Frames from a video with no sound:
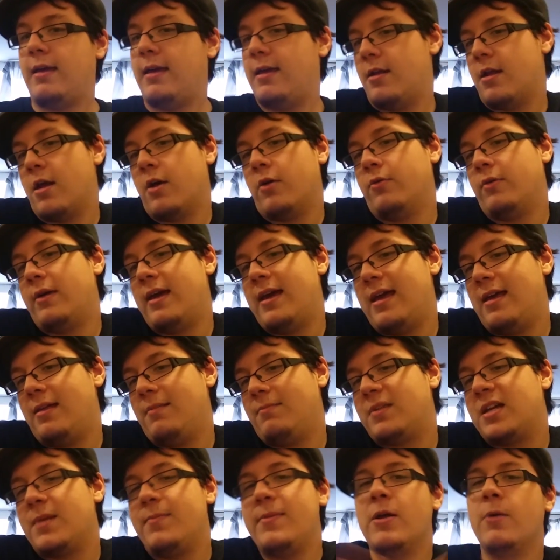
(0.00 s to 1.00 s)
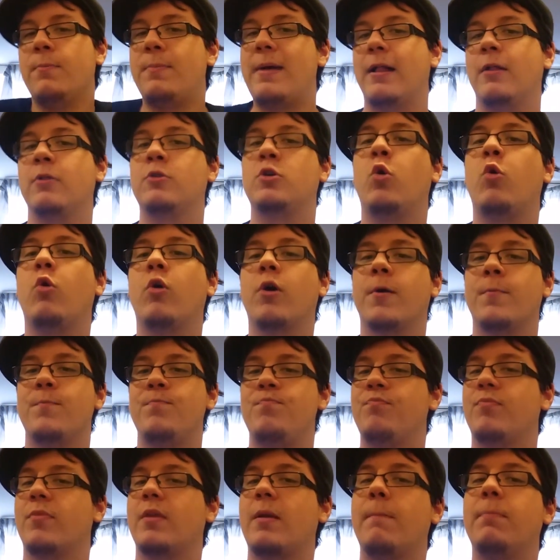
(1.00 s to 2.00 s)
Camille
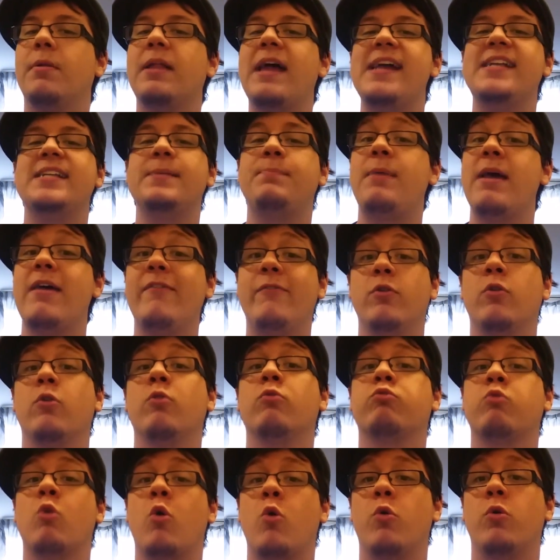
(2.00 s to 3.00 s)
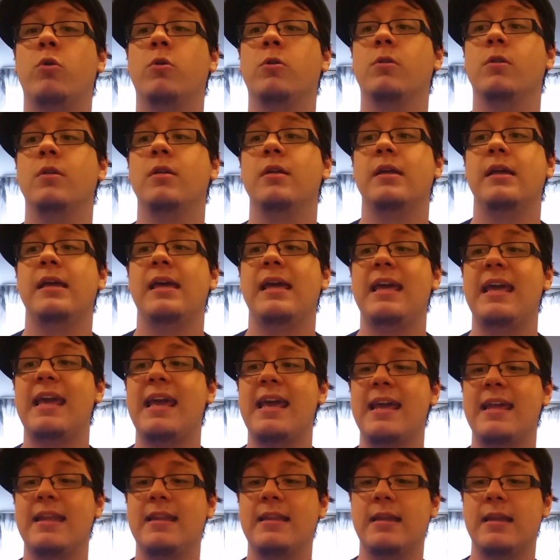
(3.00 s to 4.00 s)
Belcourt plays a pivotal role
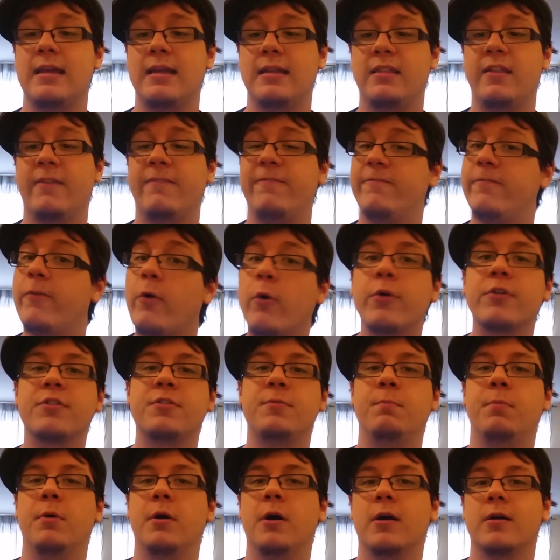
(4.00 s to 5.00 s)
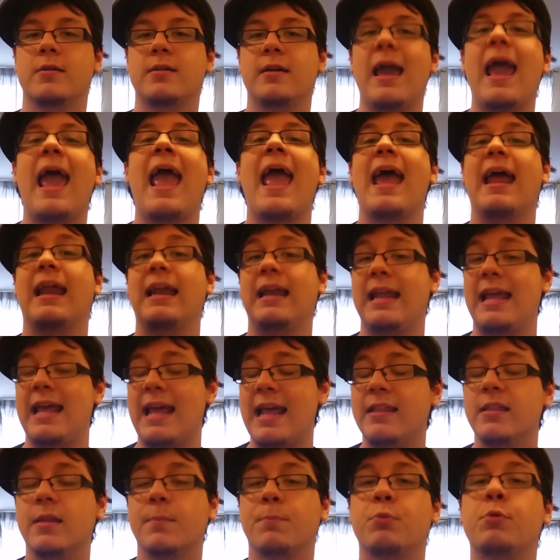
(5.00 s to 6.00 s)
in the 4th book and
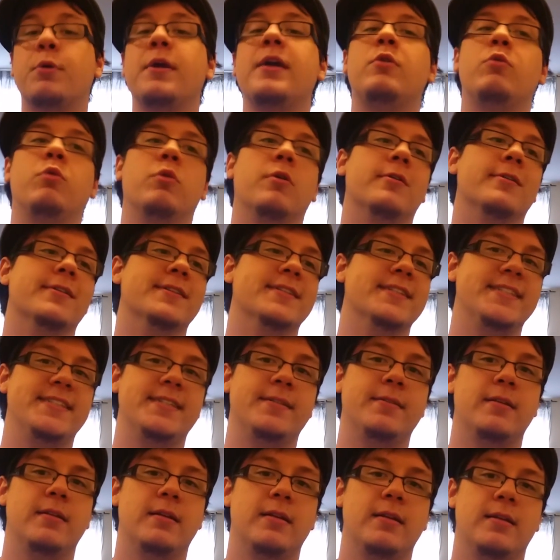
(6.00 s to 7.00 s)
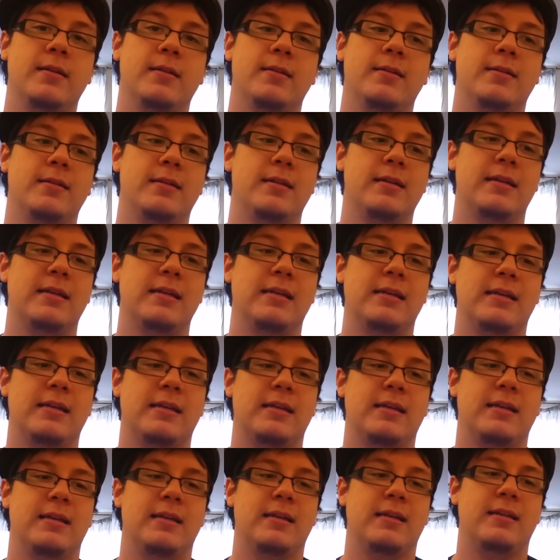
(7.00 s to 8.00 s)
in the prequels.
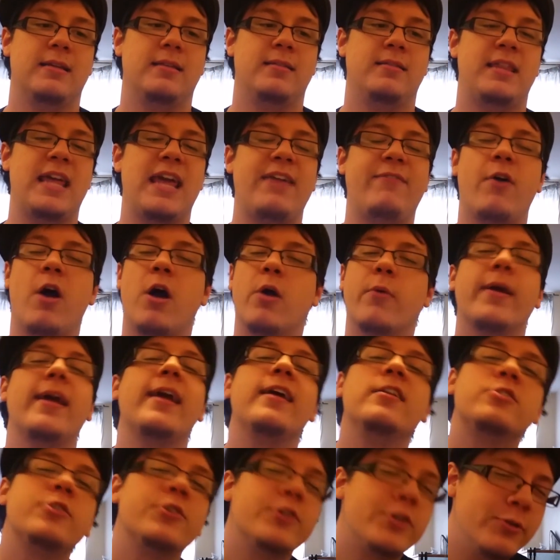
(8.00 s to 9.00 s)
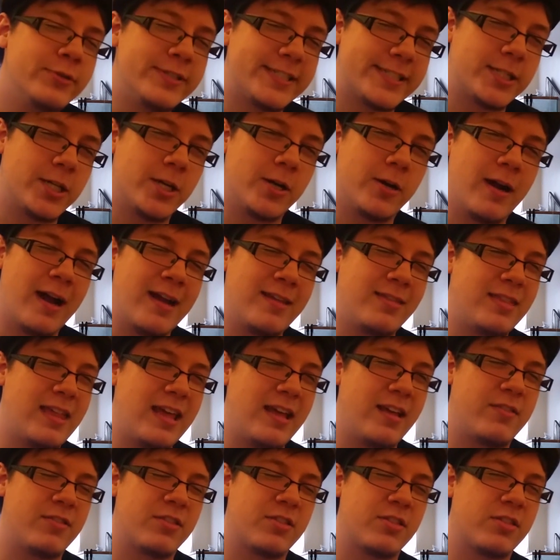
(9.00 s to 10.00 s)
They've already introduced her, I
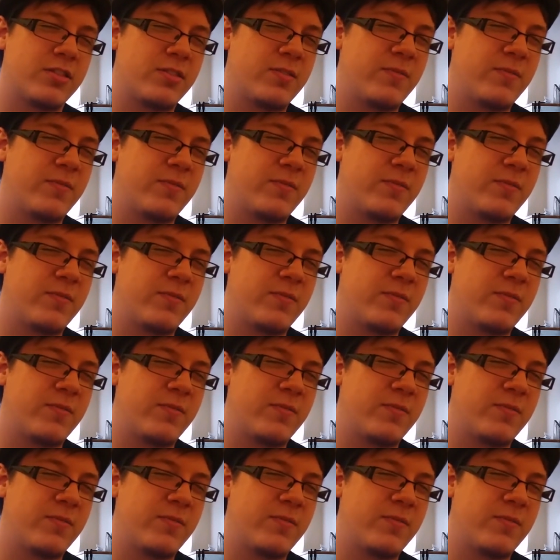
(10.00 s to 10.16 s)
think,